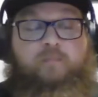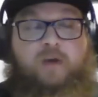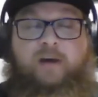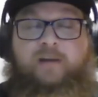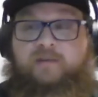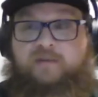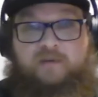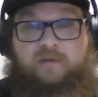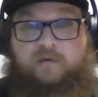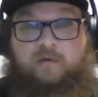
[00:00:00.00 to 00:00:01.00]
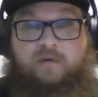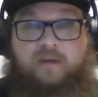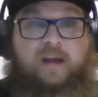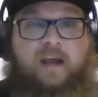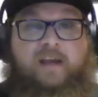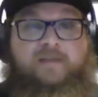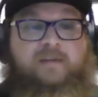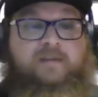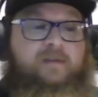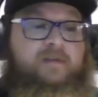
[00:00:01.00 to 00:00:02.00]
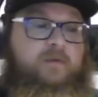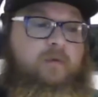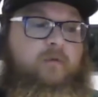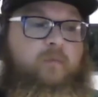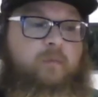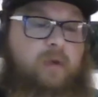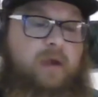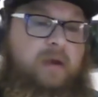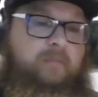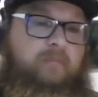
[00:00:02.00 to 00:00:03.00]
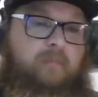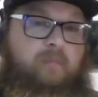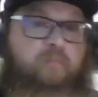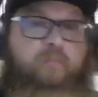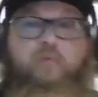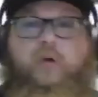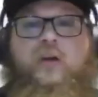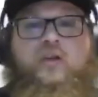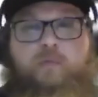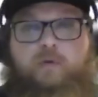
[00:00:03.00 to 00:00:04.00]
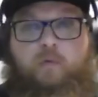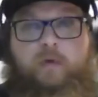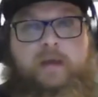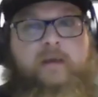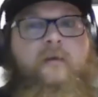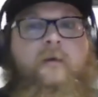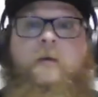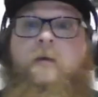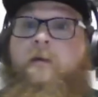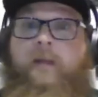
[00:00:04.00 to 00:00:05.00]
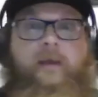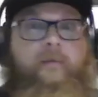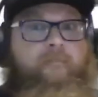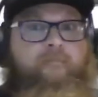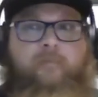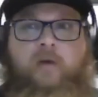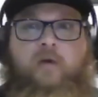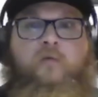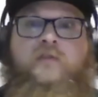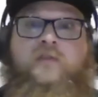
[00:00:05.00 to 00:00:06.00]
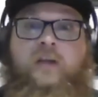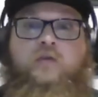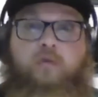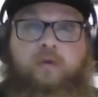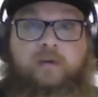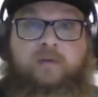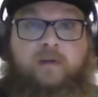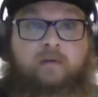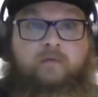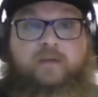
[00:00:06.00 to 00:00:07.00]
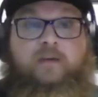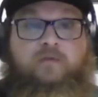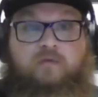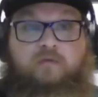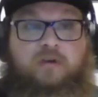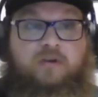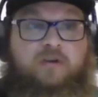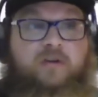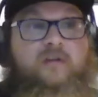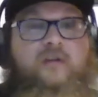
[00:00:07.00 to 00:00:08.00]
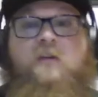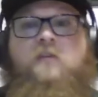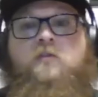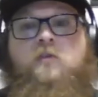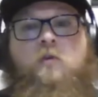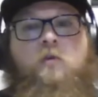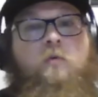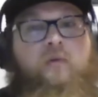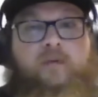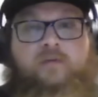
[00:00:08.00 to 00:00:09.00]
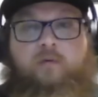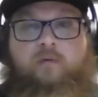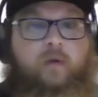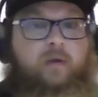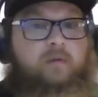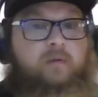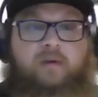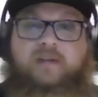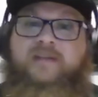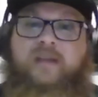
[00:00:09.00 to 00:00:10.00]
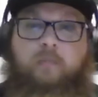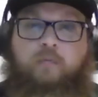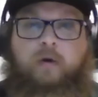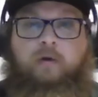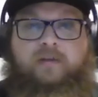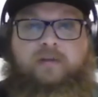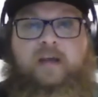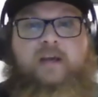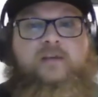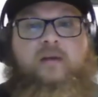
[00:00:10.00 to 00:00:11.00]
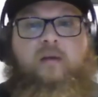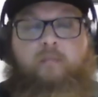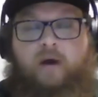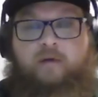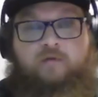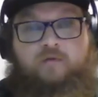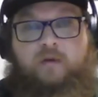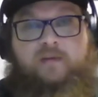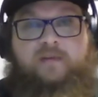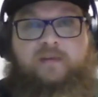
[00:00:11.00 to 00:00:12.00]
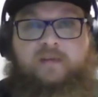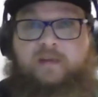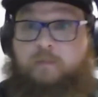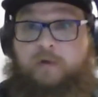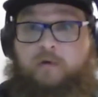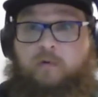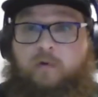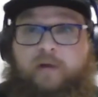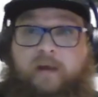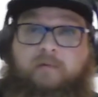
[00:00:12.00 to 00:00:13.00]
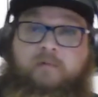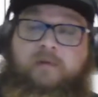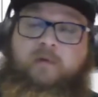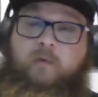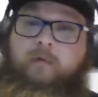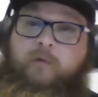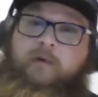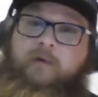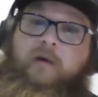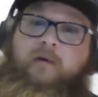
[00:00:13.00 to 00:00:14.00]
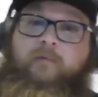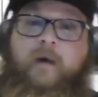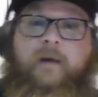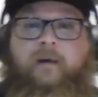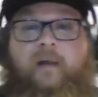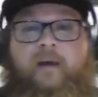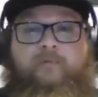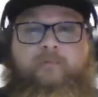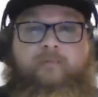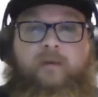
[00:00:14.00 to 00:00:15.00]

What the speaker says: tons to do, and it has this sort of bridge between like centuries of Texas tradition to sort of like contemporary taste and modern trends. That's pretty cool, and is quite frankly hard to find in a lot of